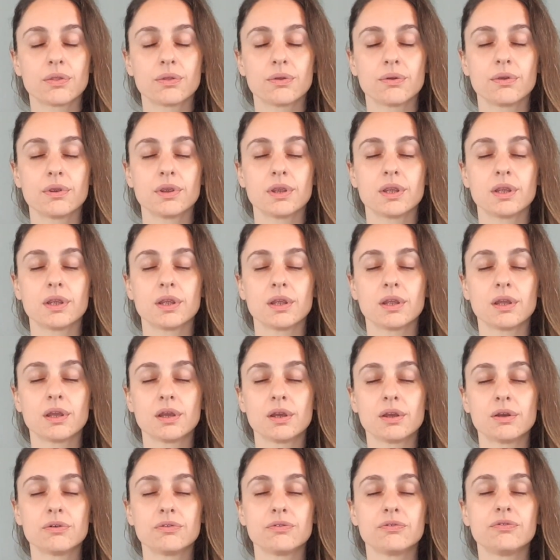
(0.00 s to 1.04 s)
Three,
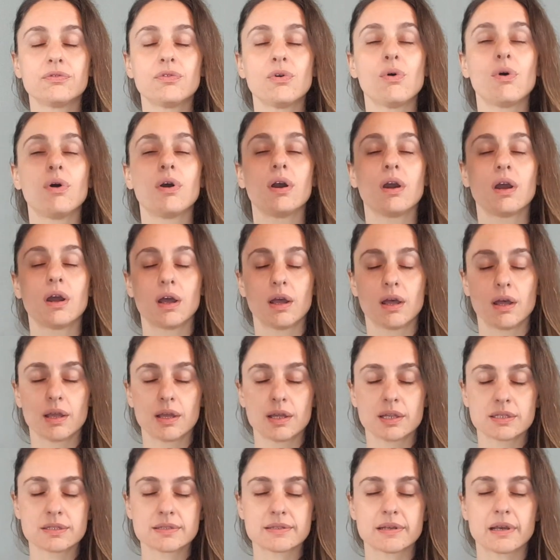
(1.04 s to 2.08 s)
four,
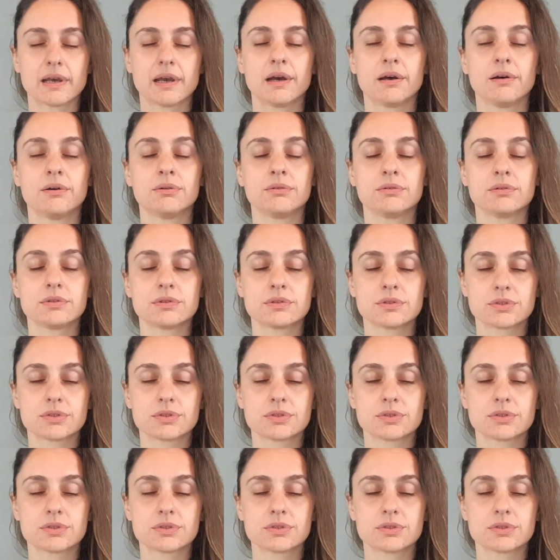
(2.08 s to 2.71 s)
and out.